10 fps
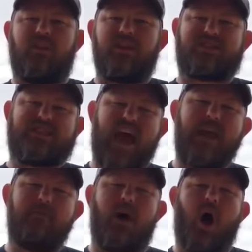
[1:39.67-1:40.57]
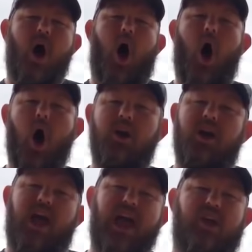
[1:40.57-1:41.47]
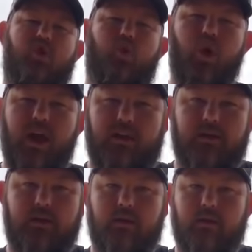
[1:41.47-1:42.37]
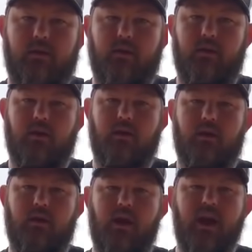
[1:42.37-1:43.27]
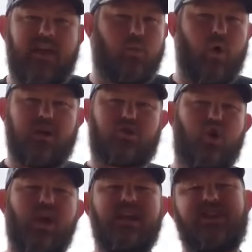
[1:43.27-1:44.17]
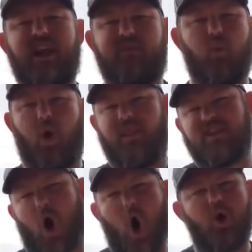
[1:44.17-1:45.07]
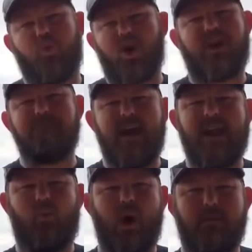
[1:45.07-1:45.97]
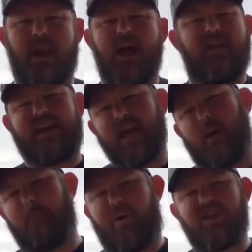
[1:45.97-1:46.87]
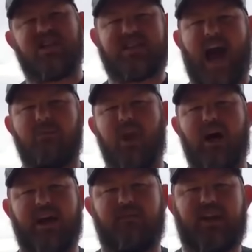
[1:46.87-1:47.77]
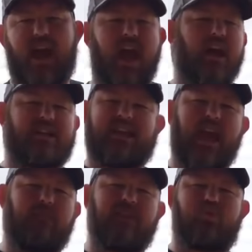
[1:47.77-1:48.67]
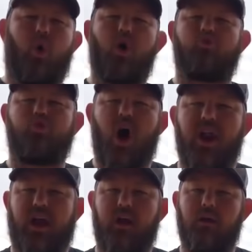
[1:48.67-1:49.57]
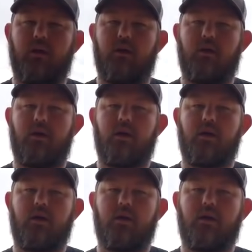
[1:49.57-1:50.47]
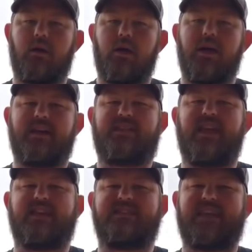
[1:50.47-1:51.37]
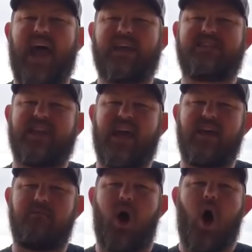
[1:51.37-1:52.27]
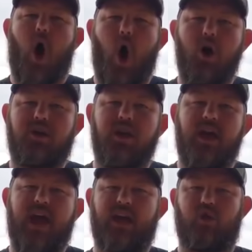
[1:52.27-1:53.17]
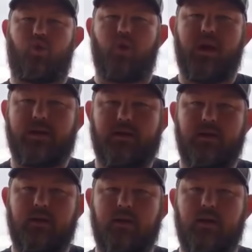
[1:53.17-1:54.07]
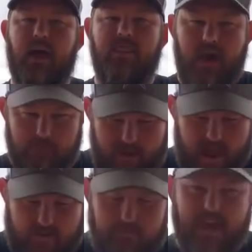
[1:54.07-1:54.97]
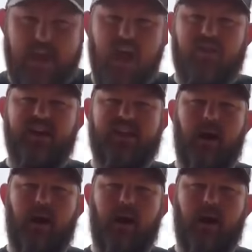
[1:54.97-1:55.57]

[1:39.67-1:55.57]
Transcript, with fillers: The same heart and grit that runs through each and every one of these hard-working men and women that get up and punch a time clock every day to keep this world running is the exact same heart and grit that made me the